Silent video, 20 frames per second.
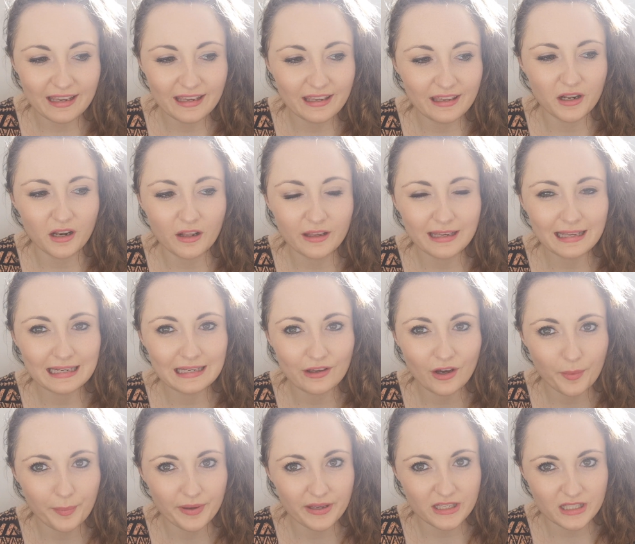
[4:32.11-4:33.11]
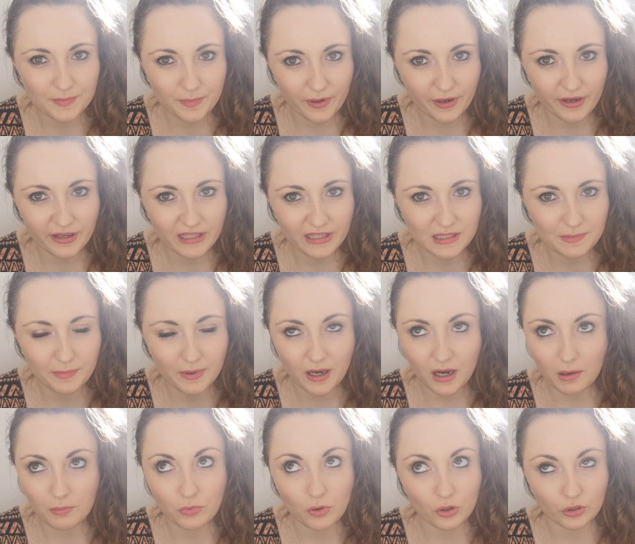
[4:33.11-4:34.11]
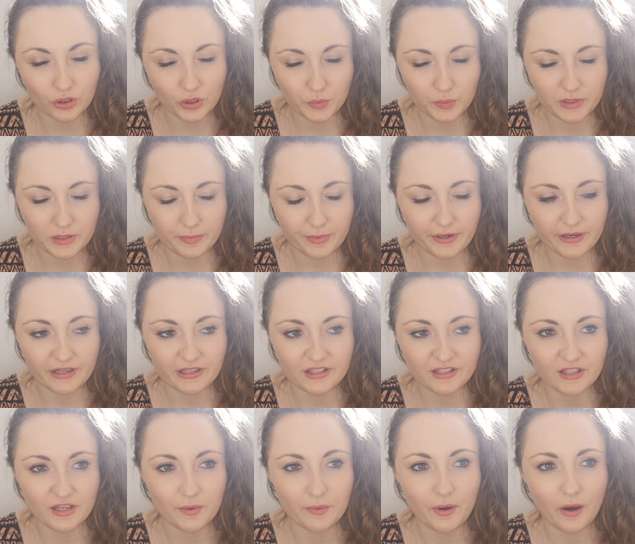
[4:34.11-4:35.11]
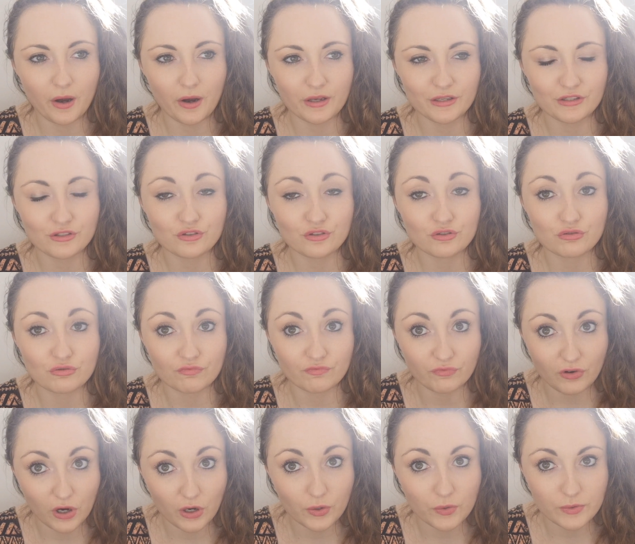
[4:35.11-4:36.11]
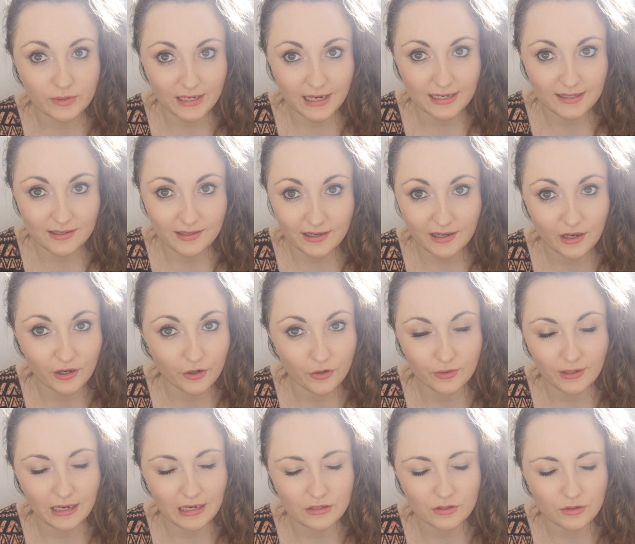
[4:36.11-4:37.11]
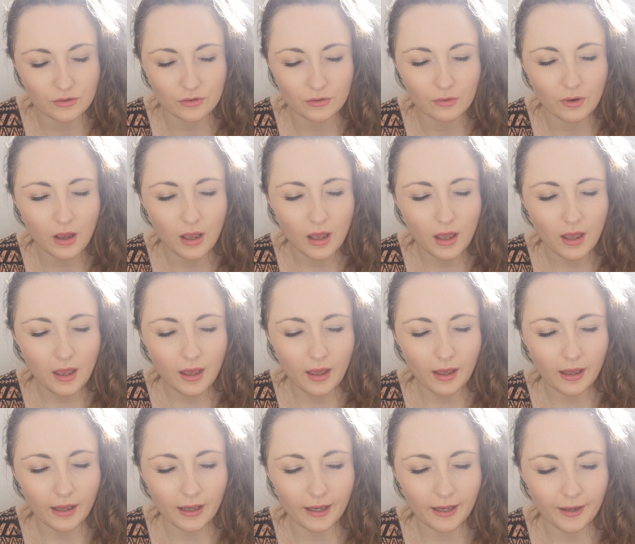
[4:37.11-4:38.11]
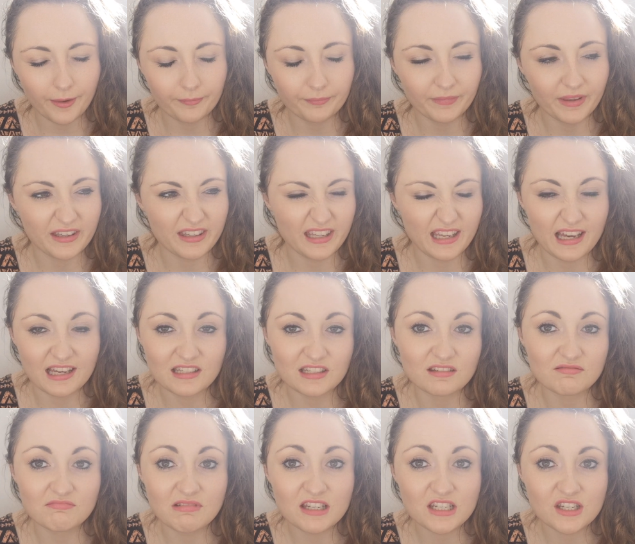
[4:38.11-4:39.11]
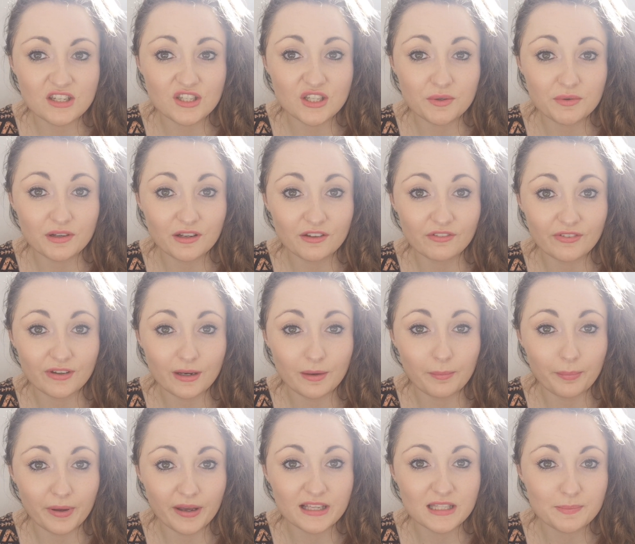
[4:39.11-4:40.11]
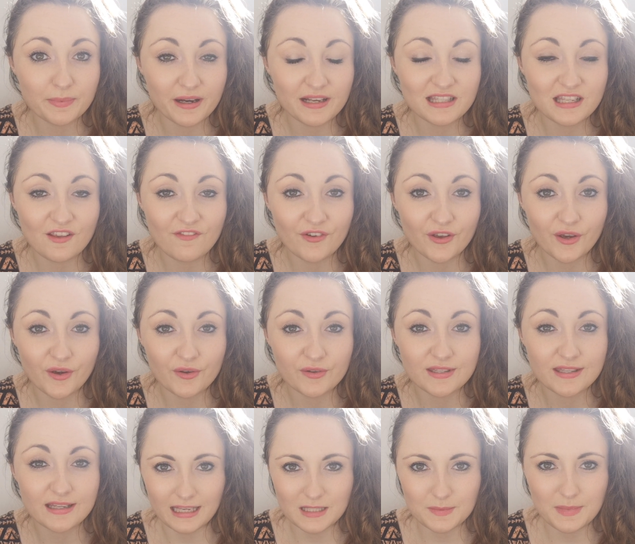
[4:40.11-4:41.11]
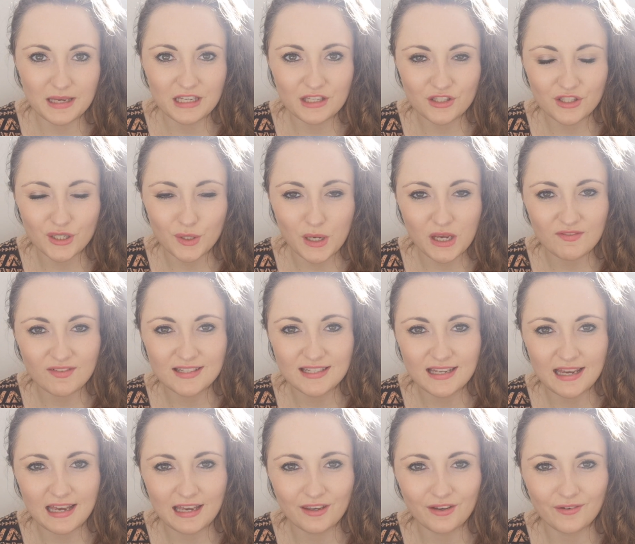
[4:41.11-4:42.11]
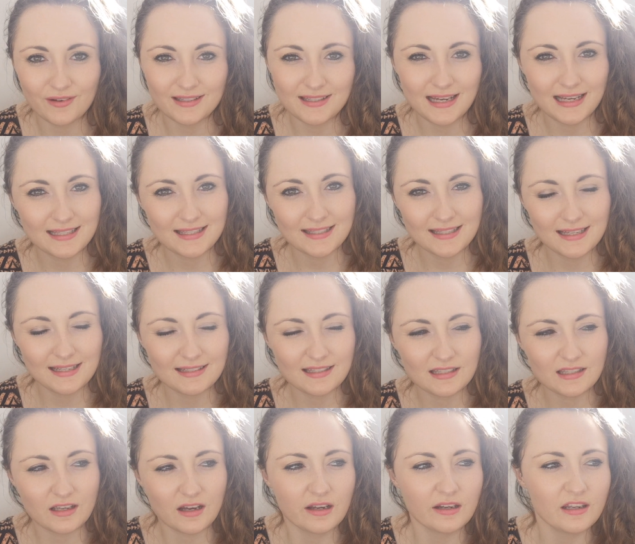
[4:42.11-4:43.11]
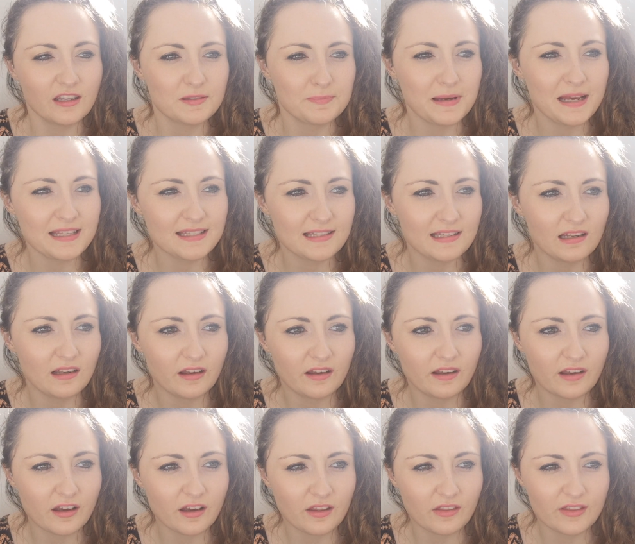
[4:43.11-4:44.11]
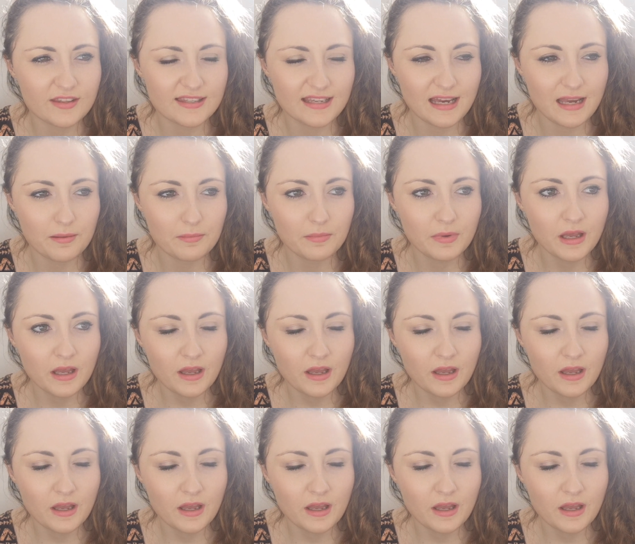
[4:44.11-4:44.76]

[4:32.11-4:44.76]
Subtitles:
like a little bit of spice, but I'm not good with spice, so I struggled eating it. I couldn't eat it all. And yeah, it didn't do anything. But spicy foods, it's meant to irritate your intestines. It's basically like the same